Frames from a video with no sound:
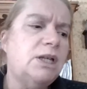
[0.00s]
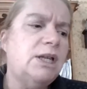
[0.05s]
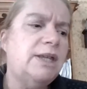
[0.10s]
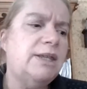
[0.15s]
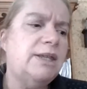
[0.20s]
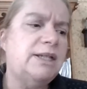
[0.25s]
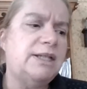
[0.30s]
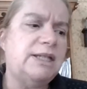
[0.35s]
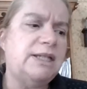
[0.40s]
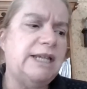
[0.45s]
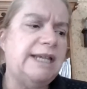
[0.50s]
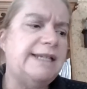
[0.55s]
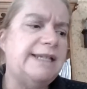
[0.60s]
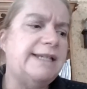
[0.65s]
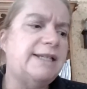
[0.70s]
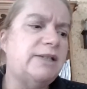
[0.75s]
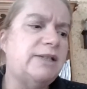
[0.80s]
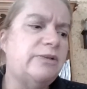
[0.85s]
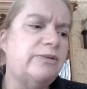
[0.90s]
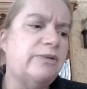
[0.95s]
The
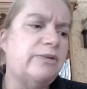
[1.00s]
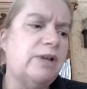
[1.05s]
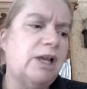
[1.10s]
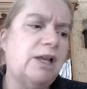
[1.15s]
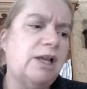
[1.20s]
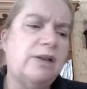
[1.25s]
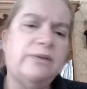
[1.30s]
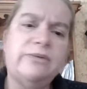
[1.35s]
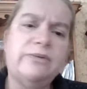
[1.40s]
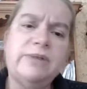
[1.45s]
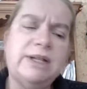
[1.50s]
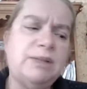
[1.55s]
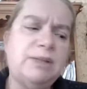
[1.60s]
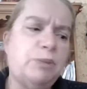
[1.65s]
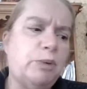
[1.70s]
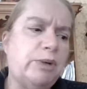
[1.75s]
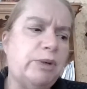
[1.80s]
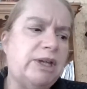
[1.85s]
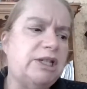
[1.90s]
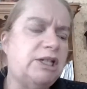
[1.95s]
stages of
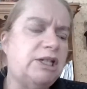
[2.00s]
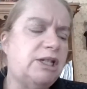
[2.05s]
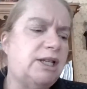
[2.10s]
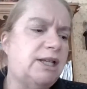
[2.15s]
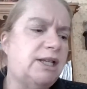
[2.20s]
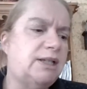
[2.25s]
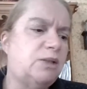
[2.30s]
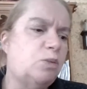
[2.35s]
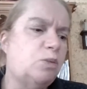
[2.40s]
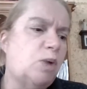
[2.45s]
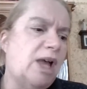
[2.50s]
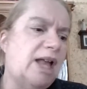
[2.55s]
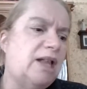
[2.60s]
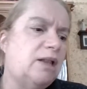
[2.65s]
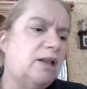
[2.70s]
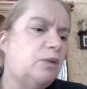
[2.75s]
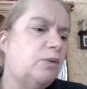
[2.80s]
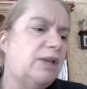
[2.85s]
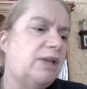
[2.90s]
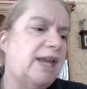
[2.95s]
respiration as
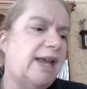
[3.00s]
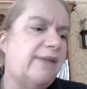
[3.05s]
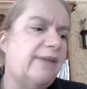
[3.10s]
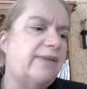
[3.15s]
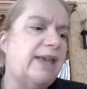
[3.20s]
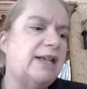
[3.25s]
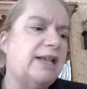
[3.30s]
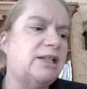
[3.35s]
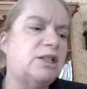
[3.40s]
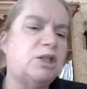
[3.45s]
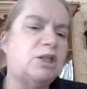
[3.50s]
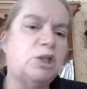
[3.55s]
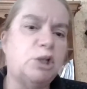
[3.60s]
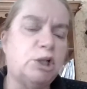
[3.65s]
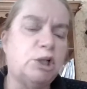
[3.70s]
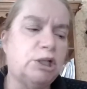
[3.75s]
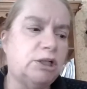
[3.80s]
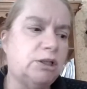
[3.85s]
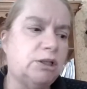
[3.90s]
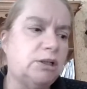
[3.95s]
well. We have
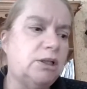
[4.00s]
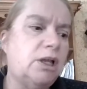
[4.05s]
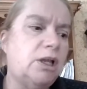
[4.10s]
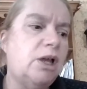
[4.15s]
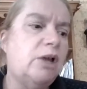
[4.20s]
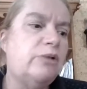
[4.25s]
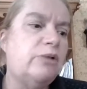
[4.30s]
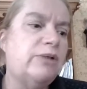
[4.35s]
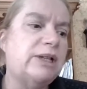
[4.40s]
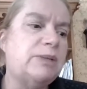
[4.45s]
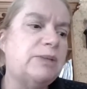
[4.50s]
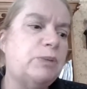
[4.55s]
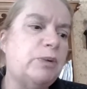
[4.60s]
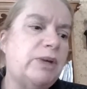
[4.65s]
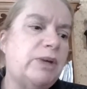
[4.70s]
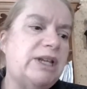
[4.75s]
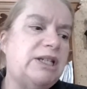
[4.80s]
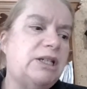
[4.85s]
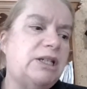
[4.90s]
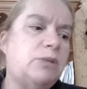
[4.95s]
external
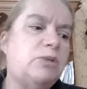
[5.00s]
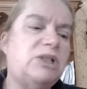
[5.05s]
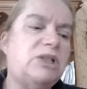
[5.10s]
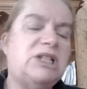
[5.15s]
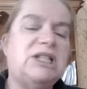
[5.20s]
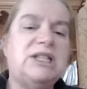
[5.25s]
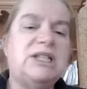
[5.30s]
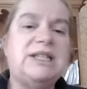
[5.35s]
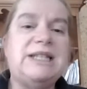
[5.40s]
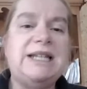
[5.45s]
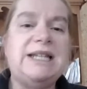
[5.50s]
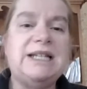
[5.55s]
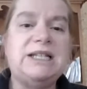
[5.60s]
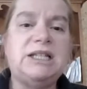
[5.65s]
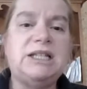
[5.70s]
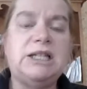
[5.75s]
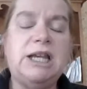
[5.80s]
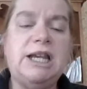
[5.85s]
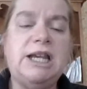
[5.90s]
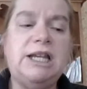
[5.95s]
respiration, which is the
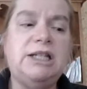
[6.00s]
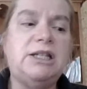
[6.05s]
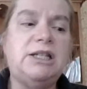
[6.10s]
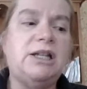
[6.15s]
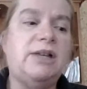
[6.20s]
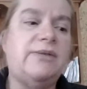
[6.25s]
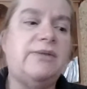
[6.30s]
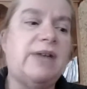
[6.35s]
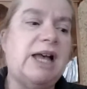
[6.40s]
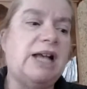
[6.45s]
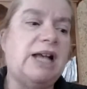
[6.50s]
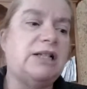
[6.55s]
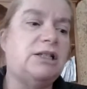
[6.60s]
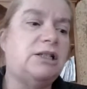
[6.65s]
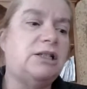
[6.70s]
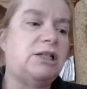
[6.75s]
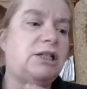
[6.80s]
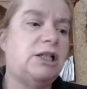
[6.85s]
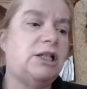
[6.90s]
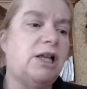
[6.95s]
exchange of
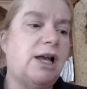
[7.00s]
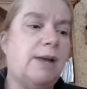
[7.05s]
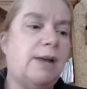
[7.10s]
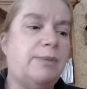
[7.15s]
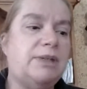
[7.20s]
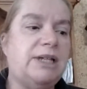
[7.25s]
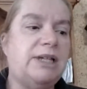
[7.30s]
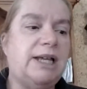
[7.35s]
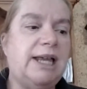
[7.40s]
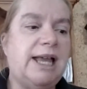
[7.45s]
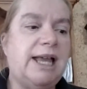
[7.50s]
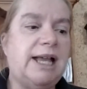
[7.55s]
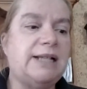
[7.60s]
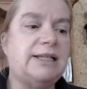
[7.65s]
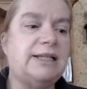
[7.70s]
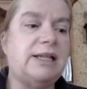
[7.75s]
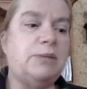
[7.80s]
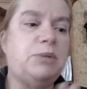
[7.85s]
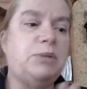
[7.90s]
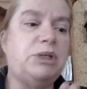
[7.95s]
oxygen and carbon
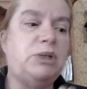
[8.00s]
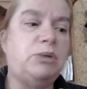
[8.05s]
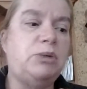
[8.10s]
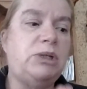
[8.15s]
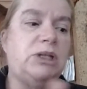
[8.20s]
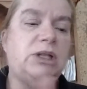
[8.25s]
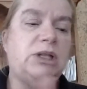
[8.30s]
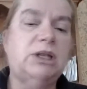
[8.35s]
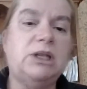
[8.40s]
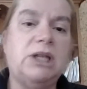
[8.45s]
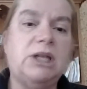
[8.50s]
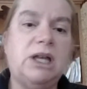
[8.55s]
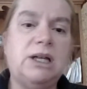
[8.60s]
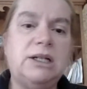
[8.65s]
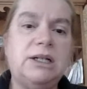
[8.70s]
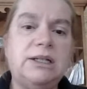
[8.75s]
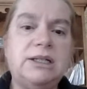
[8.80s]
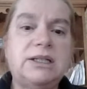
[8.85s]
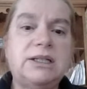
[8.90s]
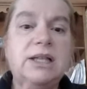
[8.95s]
dioxide between the
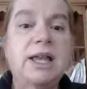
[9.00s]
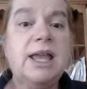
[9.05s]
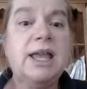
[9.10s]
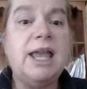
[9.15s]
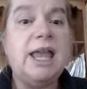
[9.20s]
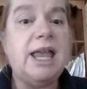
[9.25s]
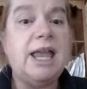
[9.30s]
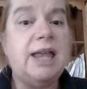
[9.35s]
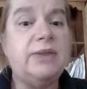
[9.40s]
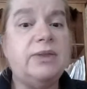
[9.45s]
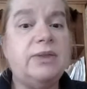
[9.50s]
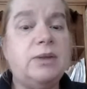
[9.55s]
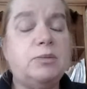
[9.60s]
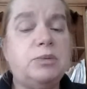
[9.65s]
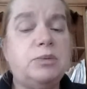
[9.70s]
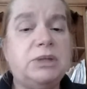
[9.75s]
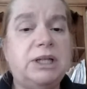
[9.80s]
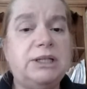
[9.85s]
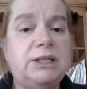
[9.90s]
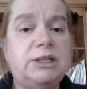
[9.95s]
lungs and the
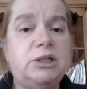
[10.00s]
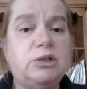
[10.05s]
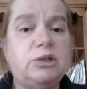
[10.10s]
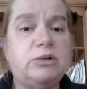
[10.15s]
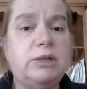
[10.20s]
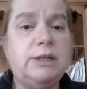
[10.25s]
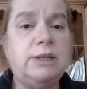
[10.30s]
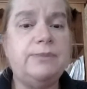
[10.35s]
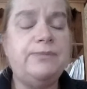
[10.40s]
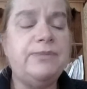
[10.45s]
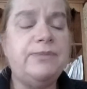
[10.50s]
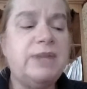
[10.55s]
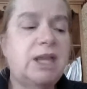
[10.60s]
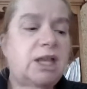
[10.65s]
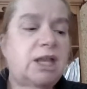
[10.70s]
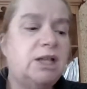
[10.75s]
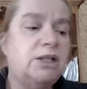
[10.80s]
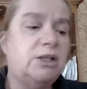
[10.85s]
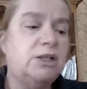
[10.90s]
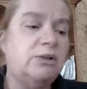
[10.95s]
bloodstream.
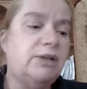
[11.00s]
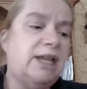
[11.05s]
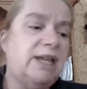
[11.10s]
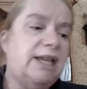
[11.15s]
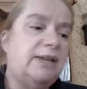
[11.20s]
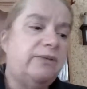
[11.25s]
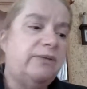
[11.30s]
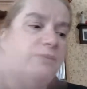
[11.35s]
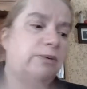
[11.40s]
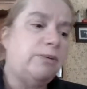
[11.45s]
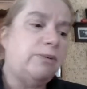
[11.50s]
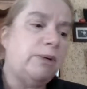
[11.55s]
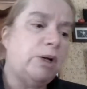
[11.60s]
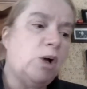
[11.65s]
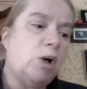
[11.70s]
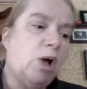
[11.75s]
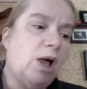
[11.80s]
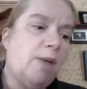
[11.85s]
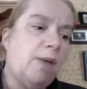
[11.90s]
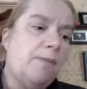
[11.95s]
So again, if we
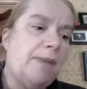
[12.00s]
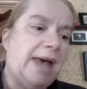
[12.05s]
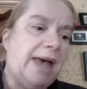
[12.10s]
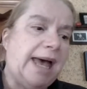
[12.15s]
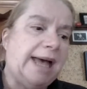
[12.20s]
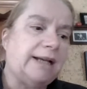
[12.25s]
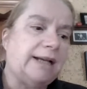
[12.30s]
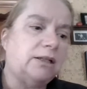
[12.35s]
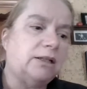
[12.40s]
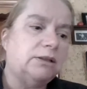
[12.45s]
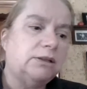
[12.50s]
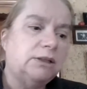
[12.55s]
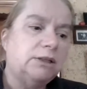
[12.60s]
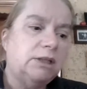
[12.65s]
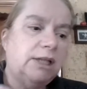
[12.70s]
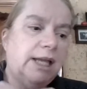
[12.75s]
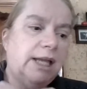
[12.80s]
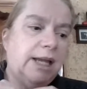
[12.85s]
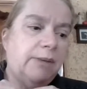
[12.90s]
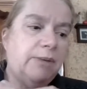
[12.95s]
recall back
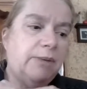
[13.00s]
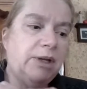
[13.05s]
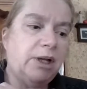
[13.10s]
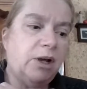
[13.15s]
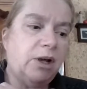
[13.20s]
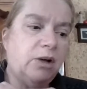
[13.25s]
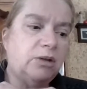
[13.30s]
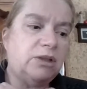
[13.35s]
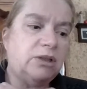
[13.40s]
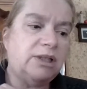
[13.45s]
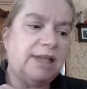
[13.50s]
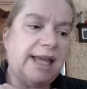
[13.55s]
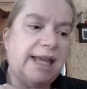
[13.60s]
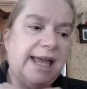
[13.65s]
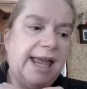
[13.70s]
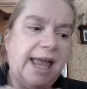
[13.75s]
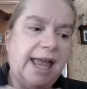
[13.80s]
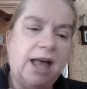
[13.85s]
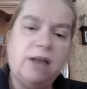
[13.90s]
and we go to that